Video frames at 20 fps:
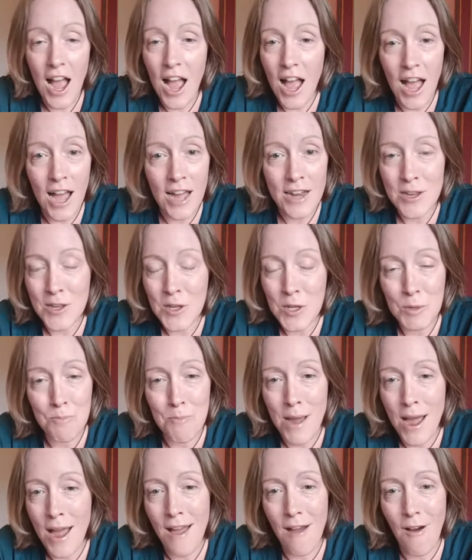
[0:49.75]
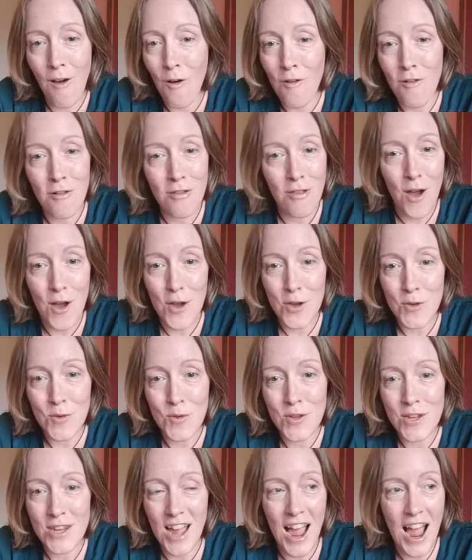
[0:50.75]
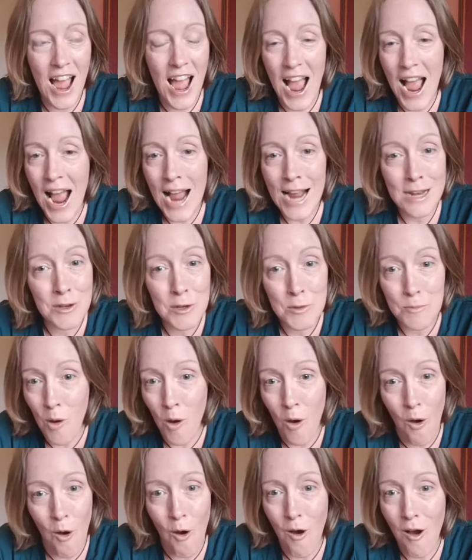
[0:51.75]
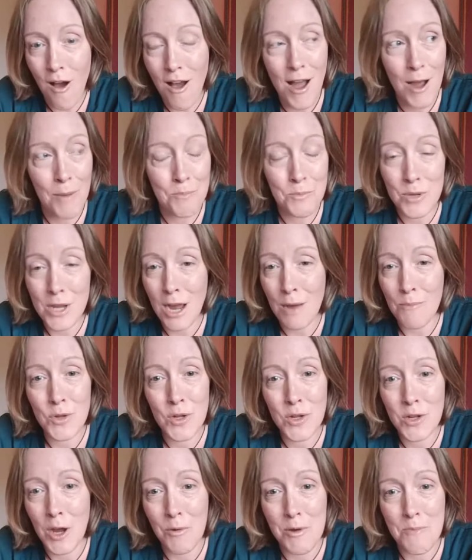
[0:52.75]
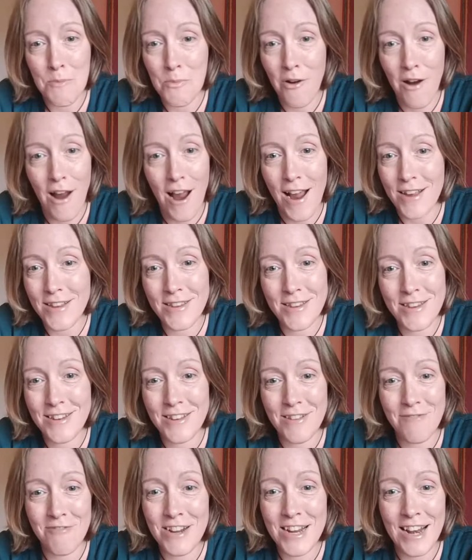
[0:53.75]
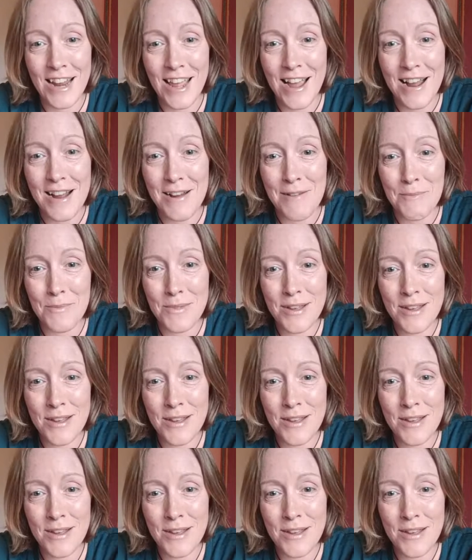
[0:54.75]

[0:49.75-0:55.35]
And it's met all those and more. I'm so impressed. I really am.